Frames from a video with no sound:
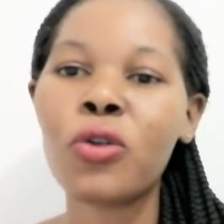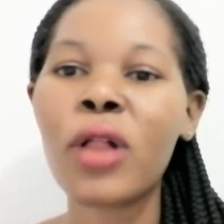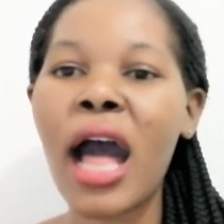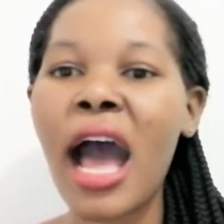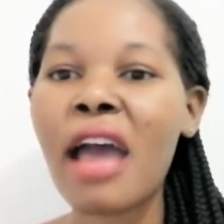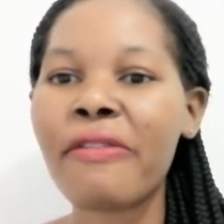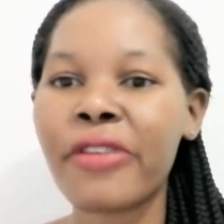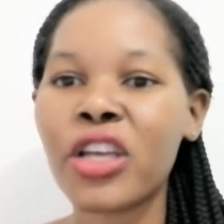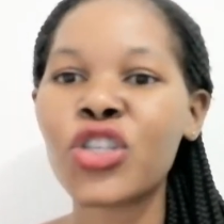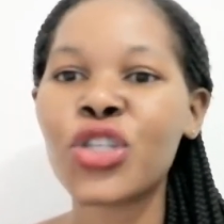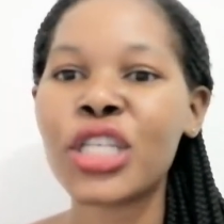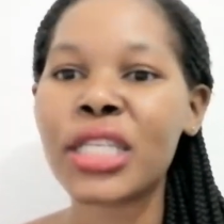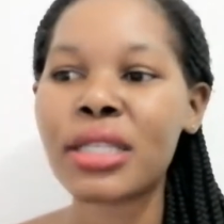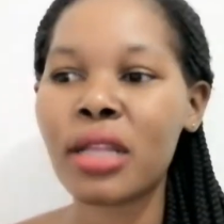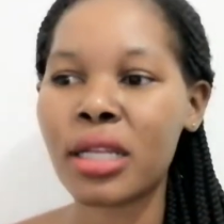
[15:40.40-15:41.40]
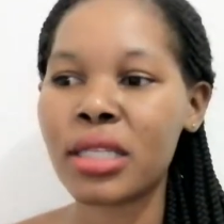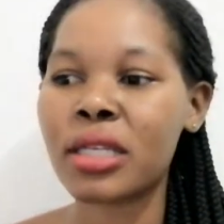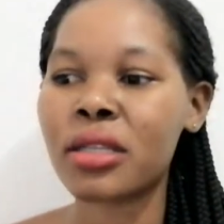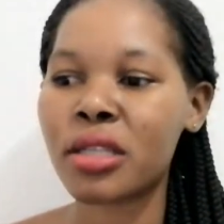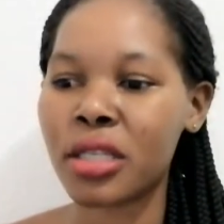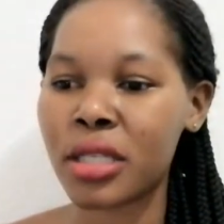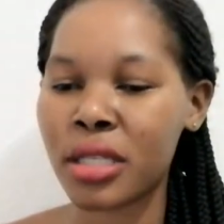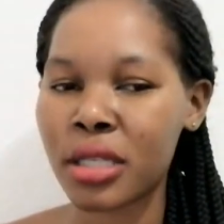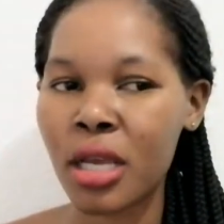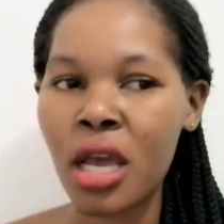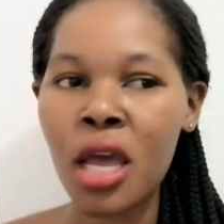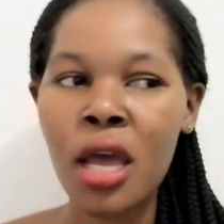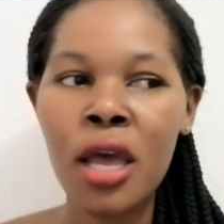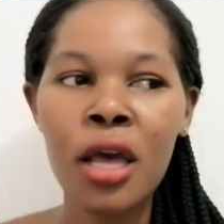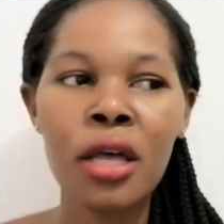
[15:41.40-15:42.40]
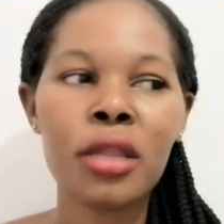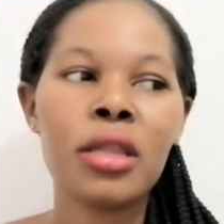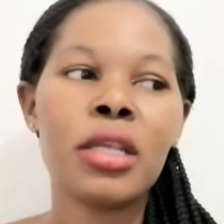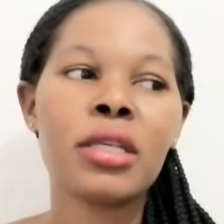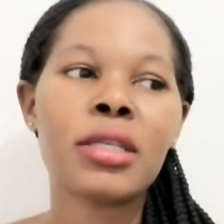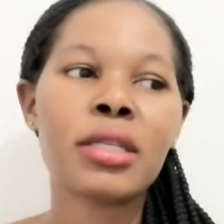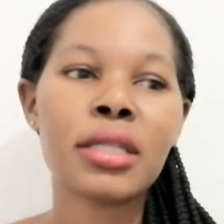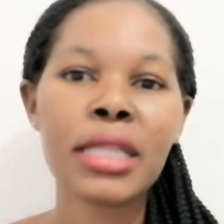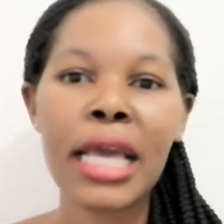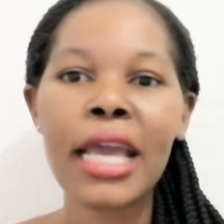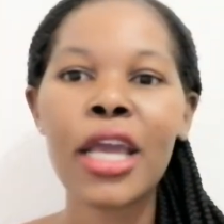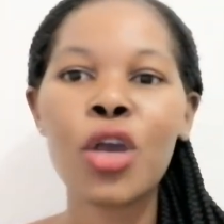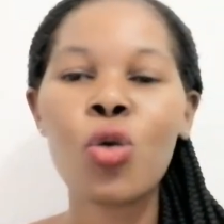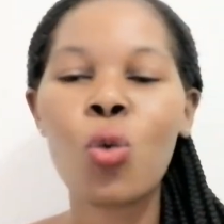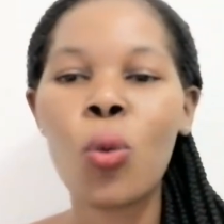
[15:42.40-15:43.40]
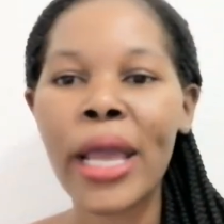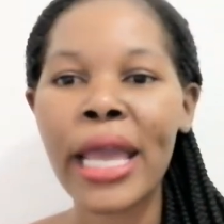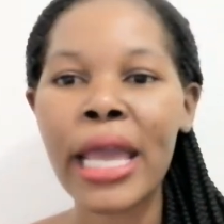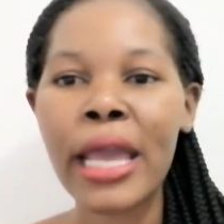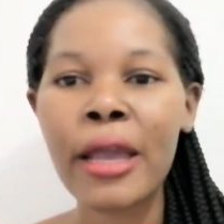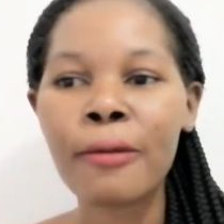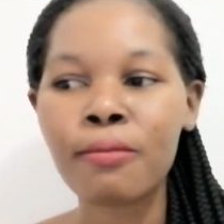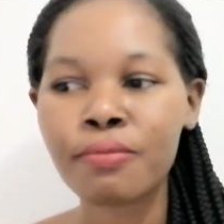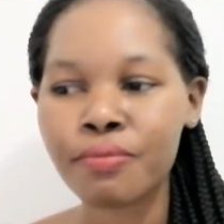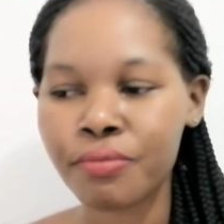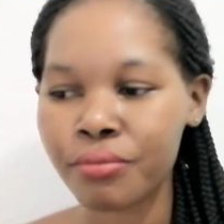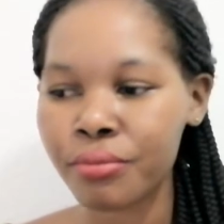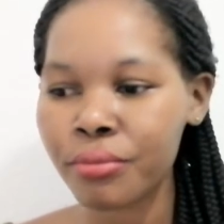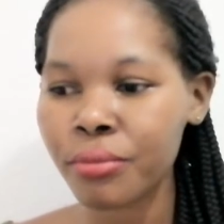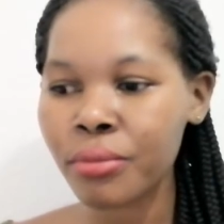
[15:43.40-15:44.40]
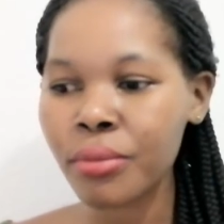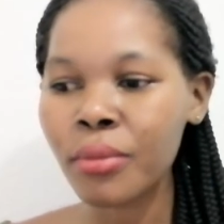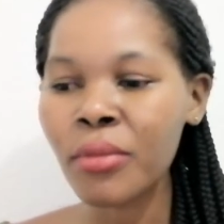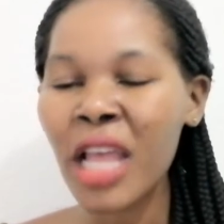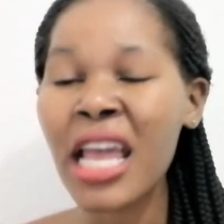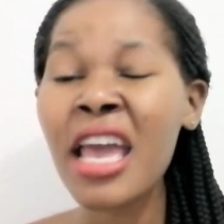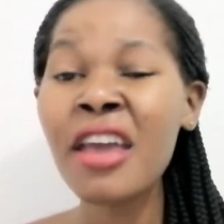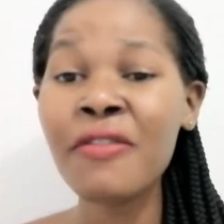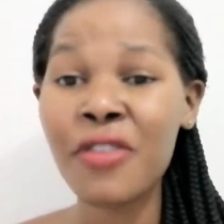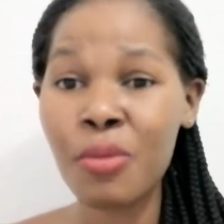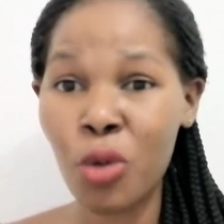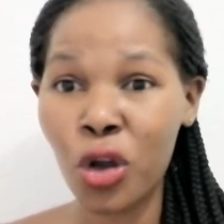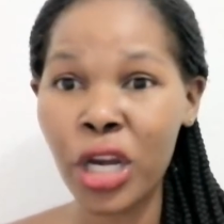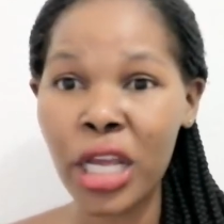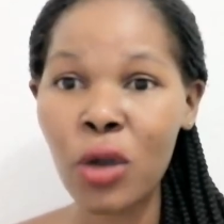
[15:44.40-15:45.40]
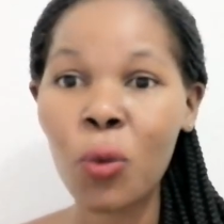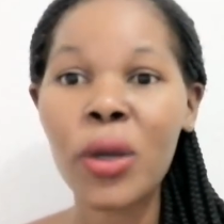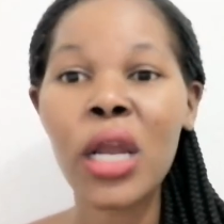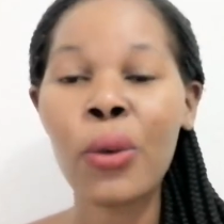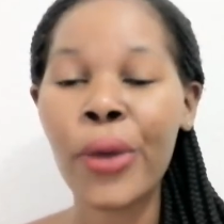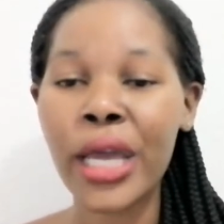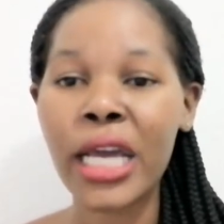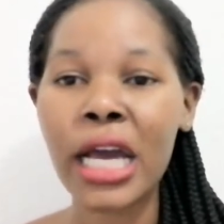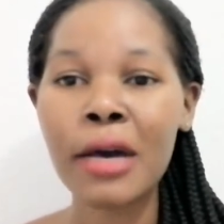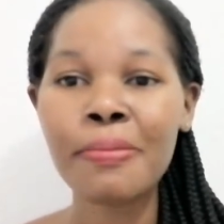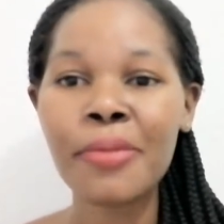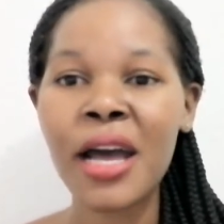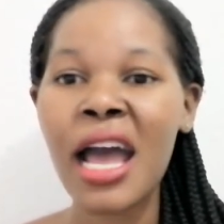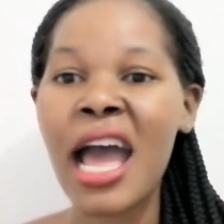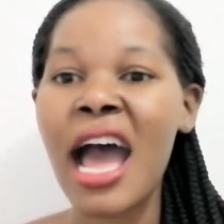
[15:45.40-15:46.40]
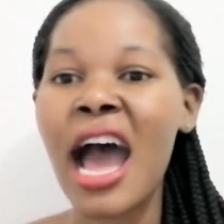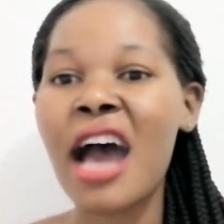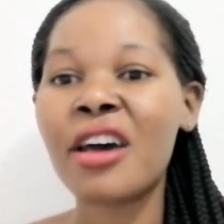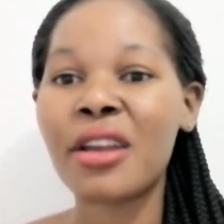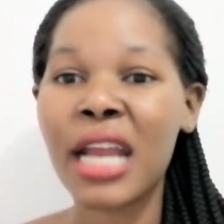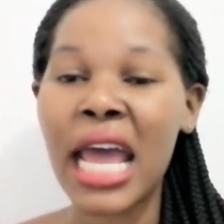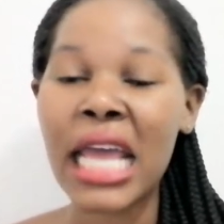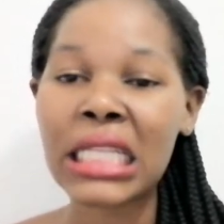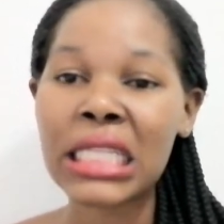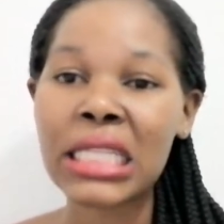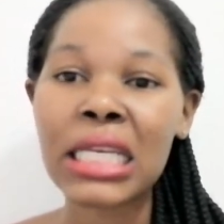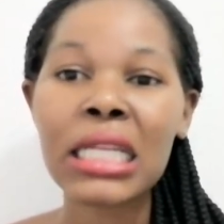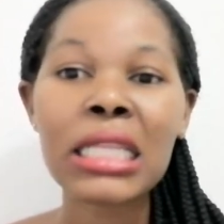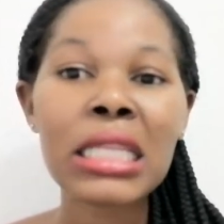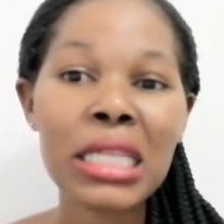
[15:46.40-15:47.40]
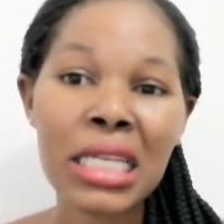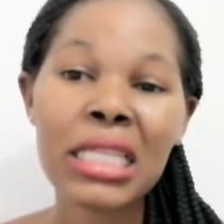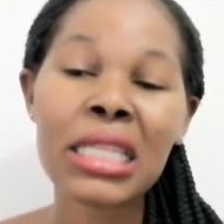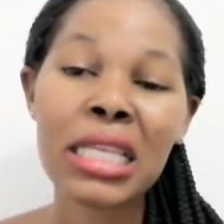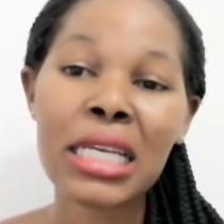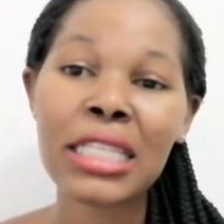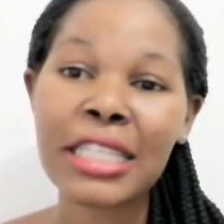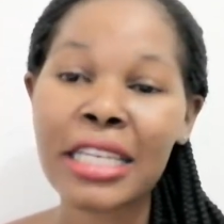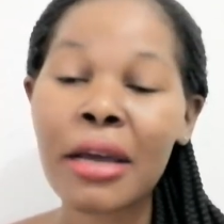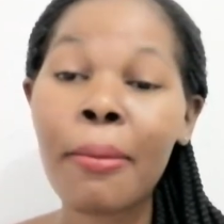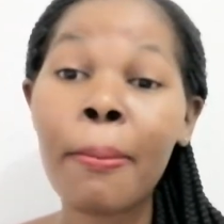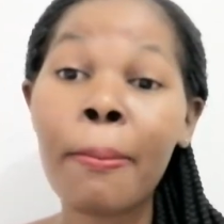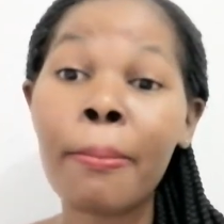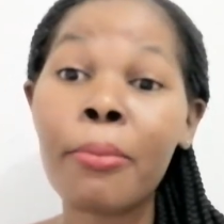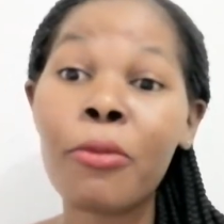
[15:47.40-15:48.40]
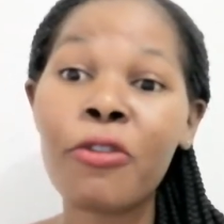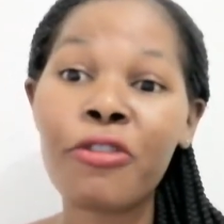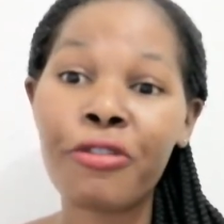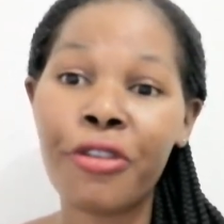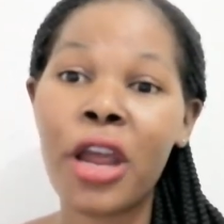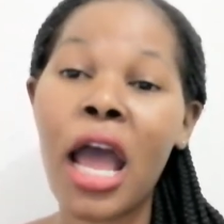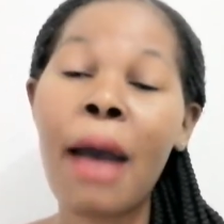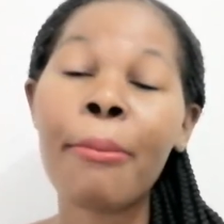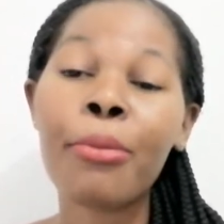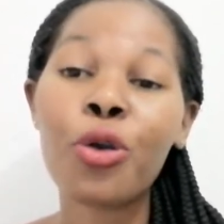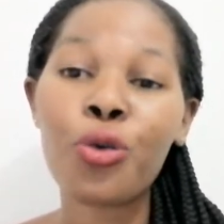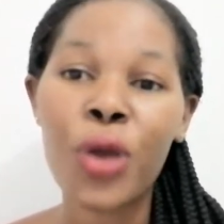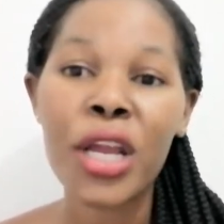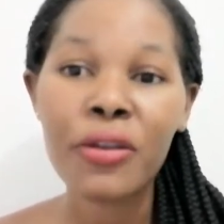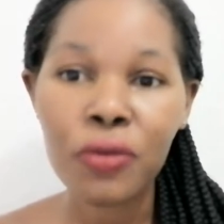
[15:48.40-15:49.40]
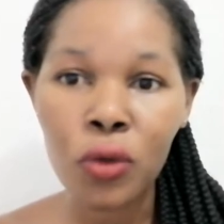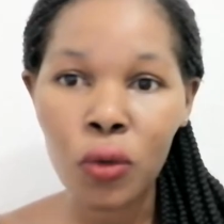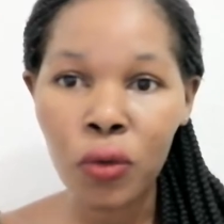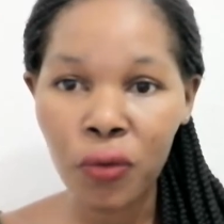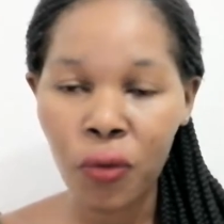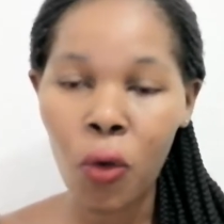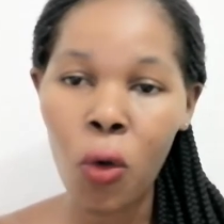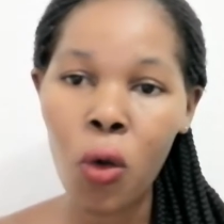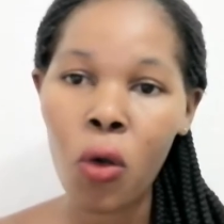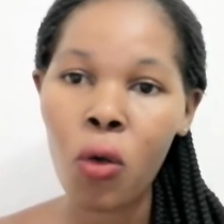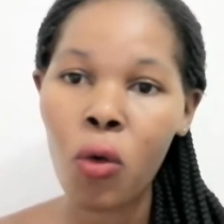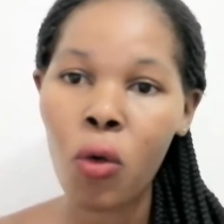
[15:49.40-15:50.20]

I've actually started this thing where every morning when I wake up, I write 3 things that I'm grateful for